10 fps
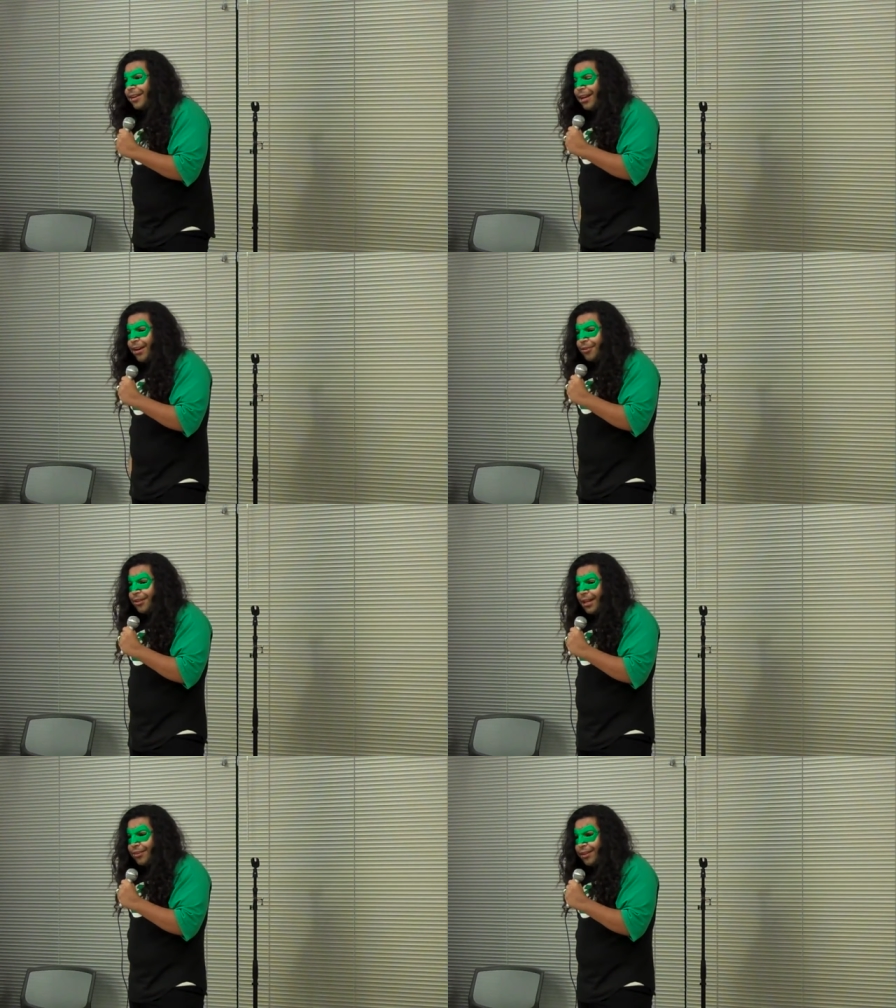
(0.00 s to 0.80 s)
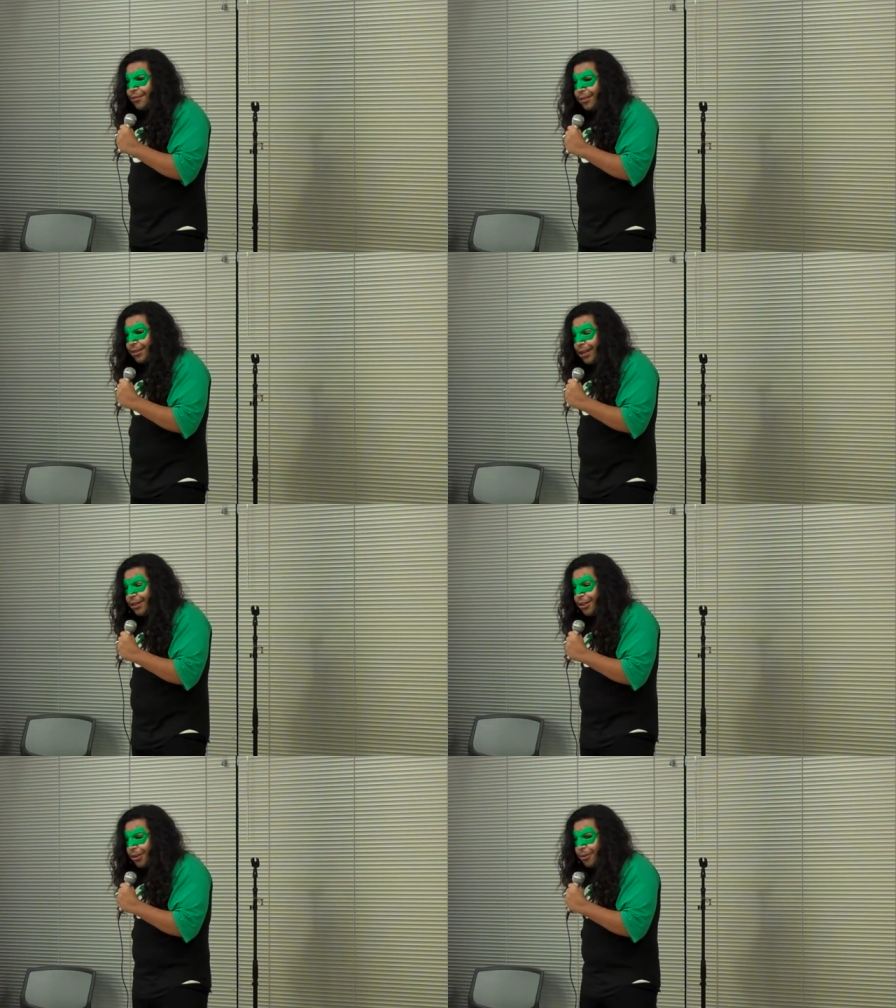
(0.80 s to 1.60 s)
day after Thanksgiving,
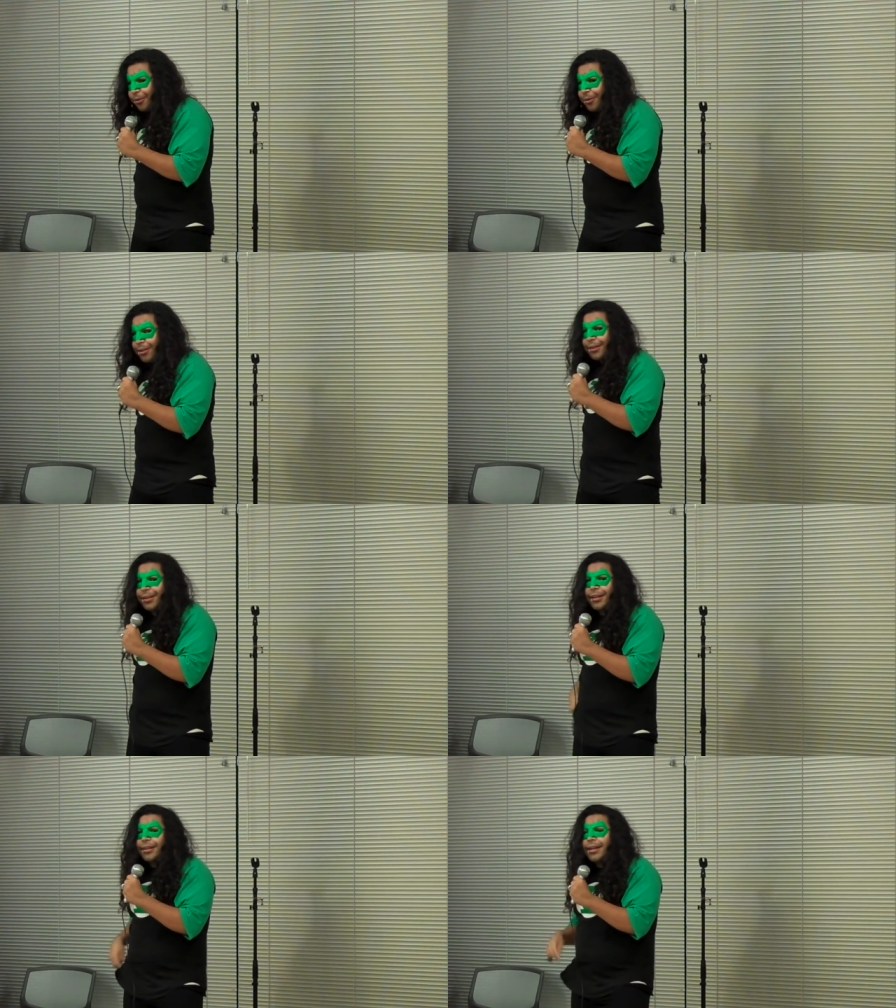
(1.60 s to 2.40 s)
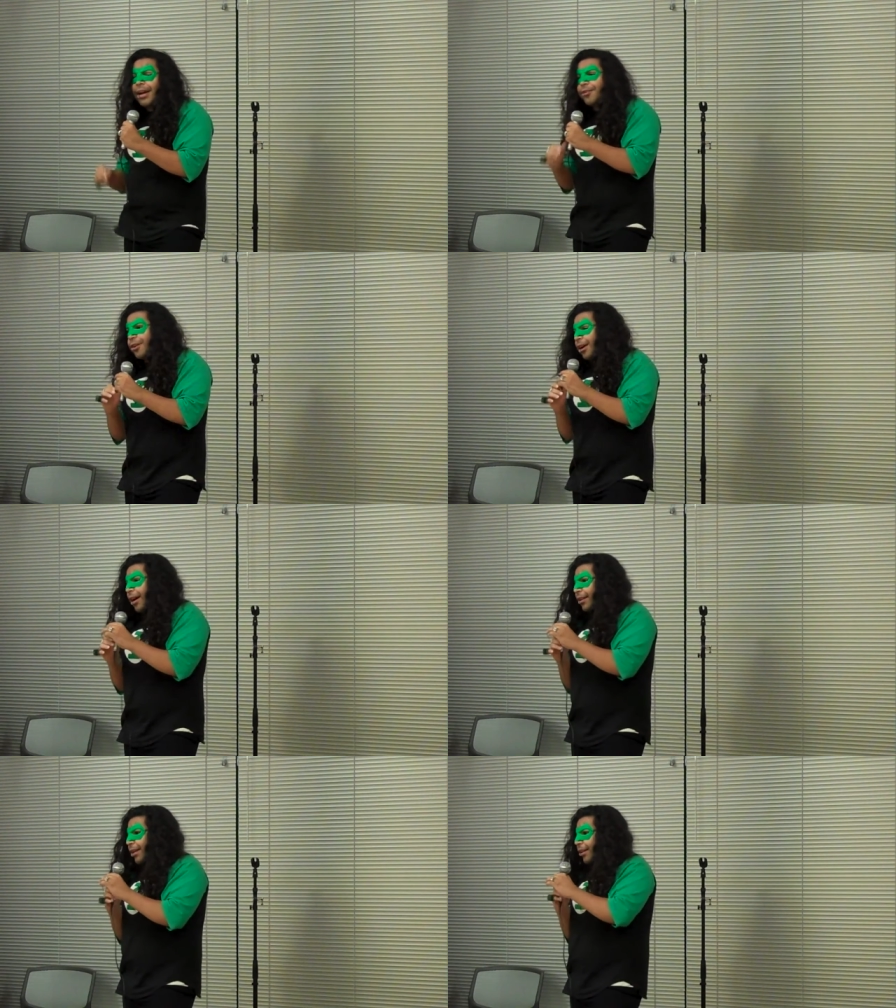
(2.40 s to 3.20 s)
thank you. Day after
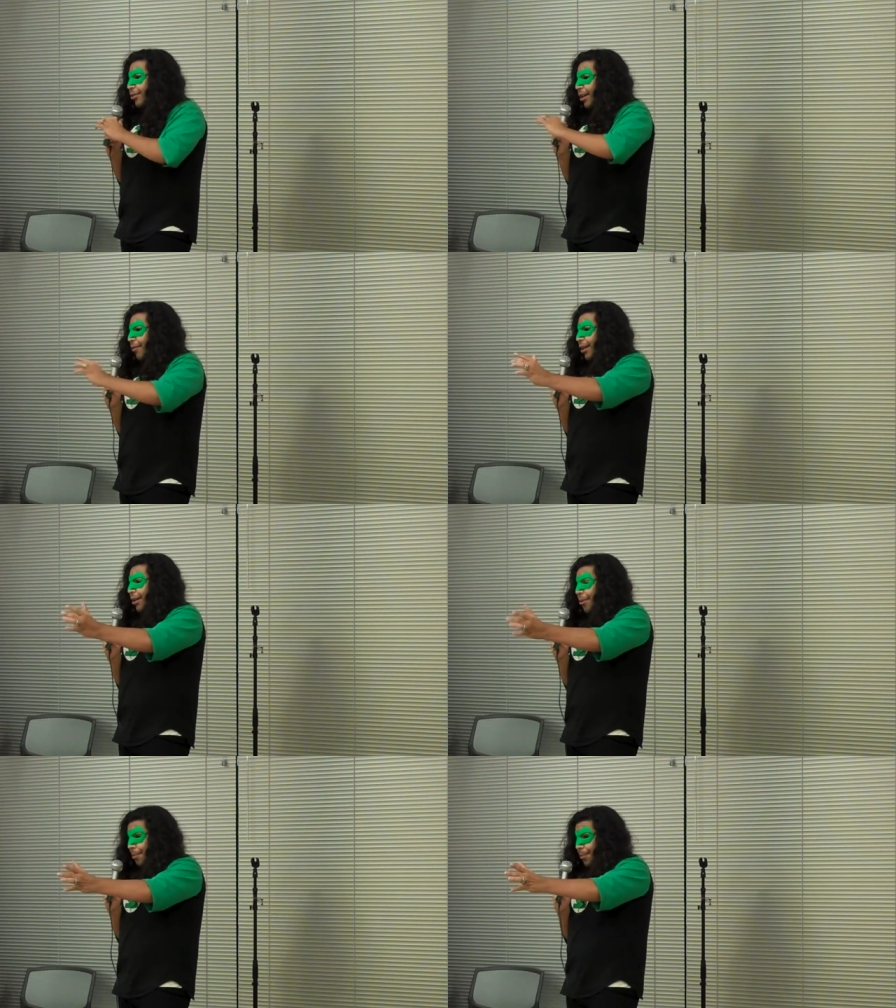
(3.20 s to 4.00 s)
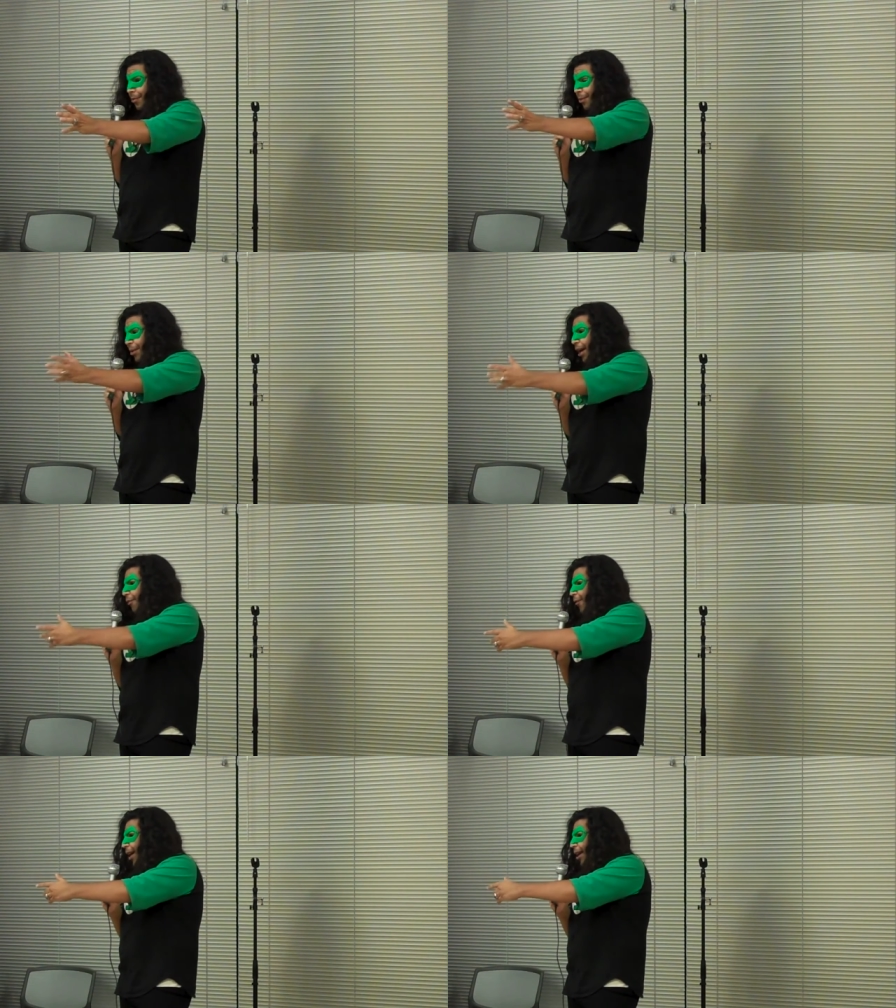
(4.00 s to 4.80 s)
Thanksgiving,
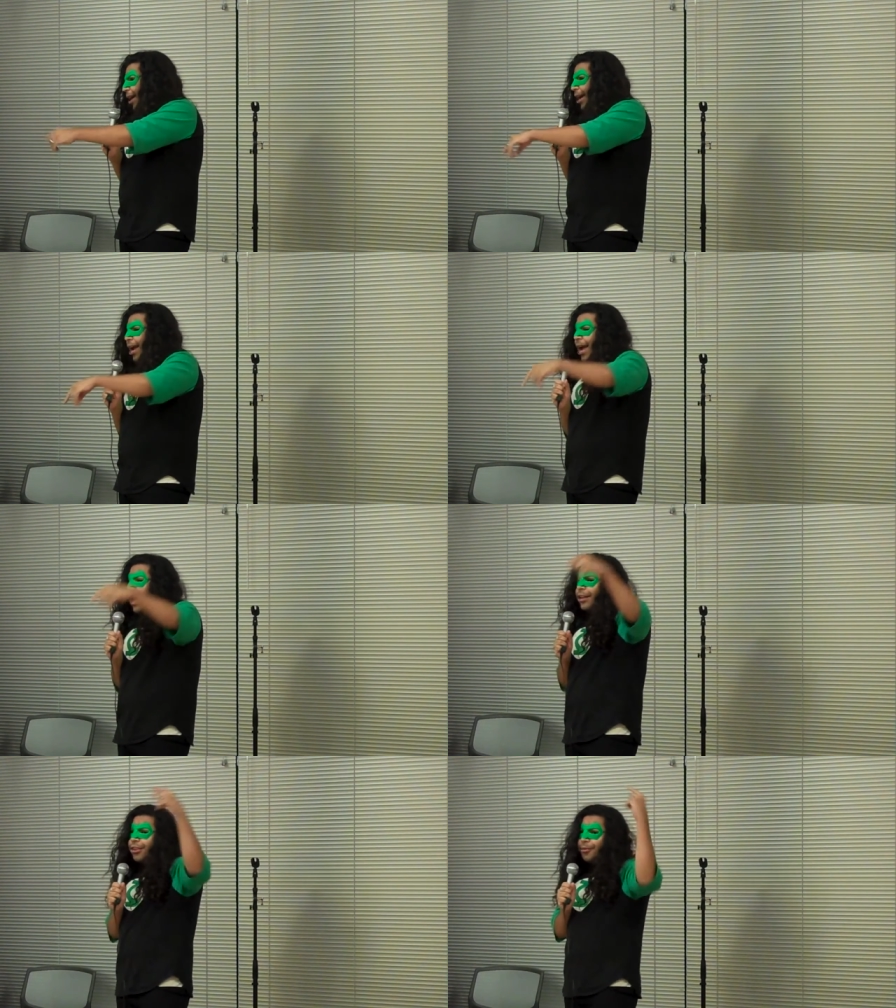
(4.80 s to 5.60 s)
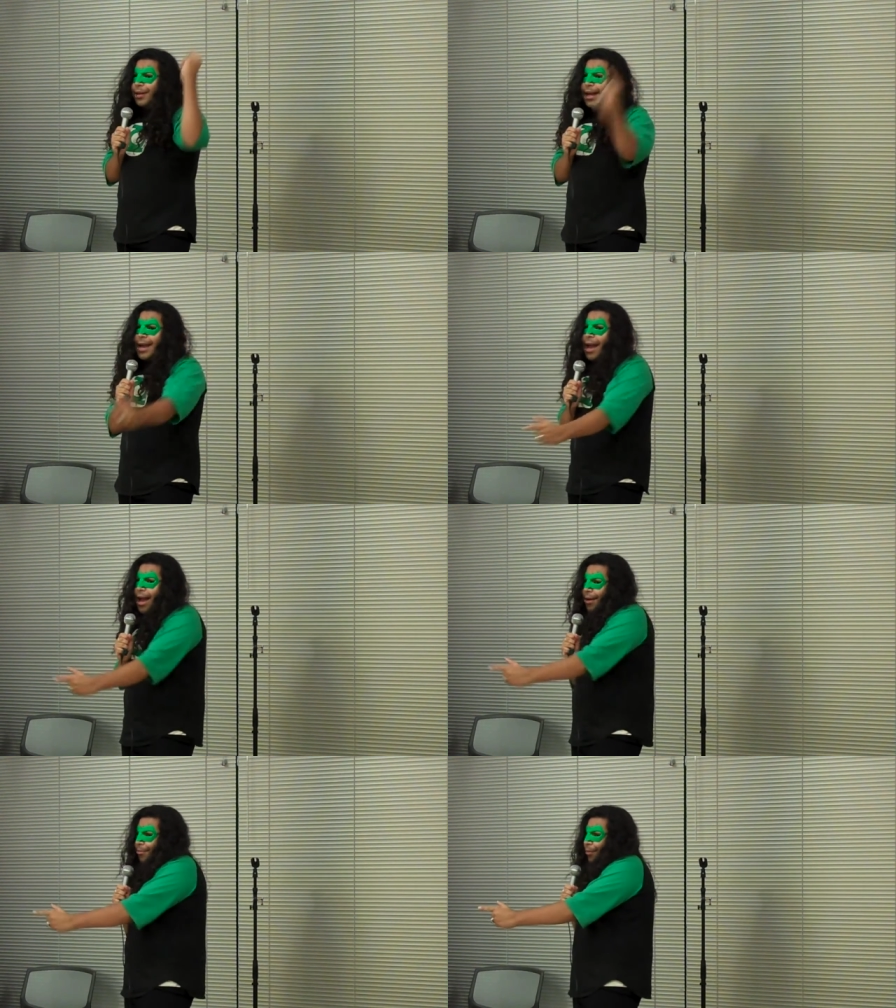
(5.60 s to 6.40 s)
Black Friday, and 3
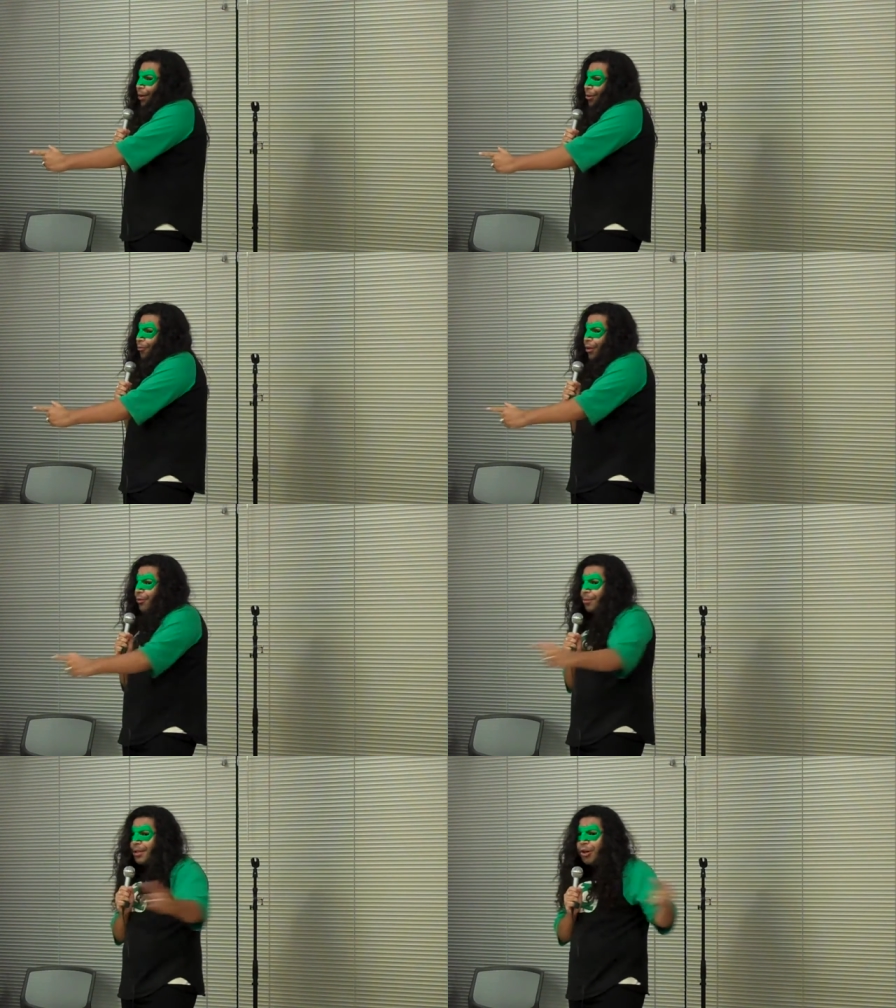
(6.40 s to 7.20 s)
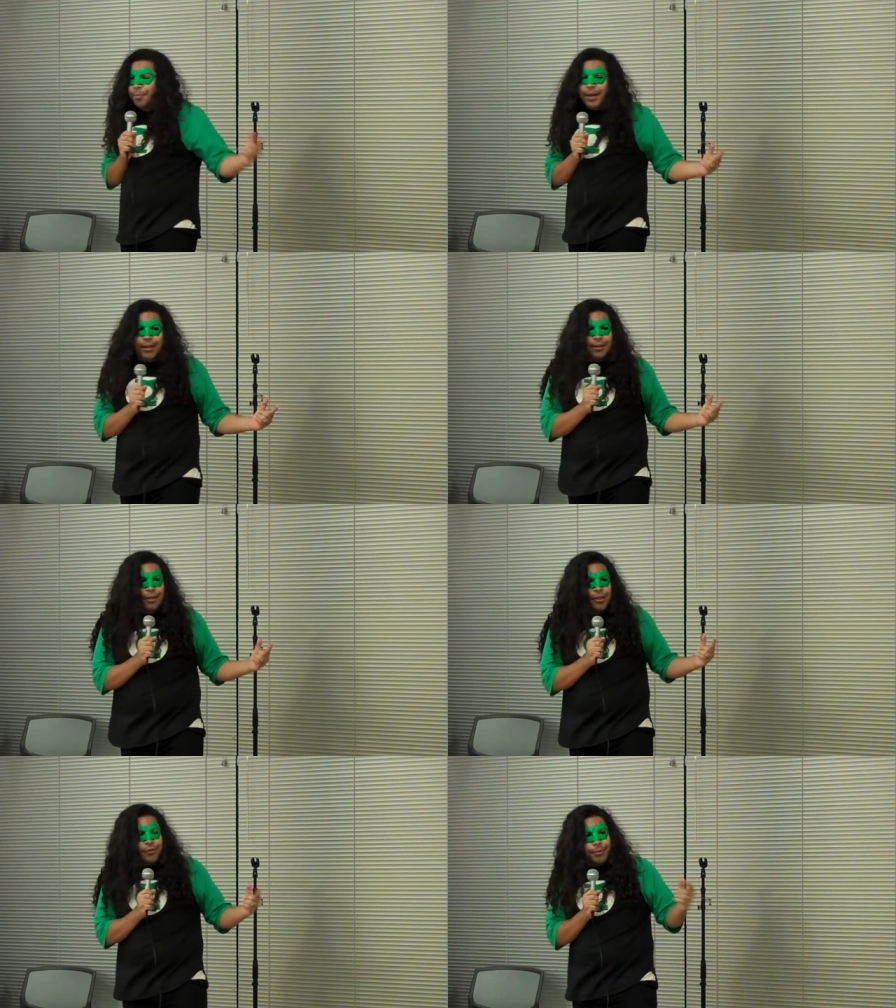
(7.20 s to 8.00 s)
a.m. we will be open
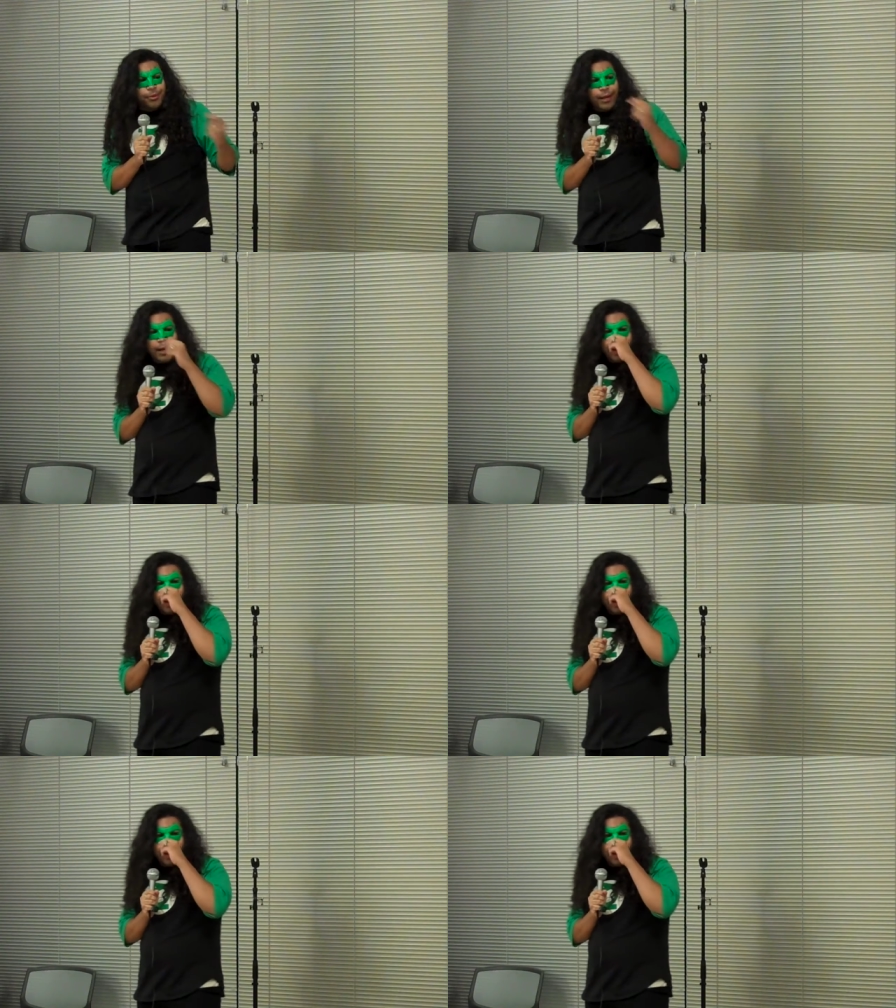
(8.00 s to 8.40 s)
from 3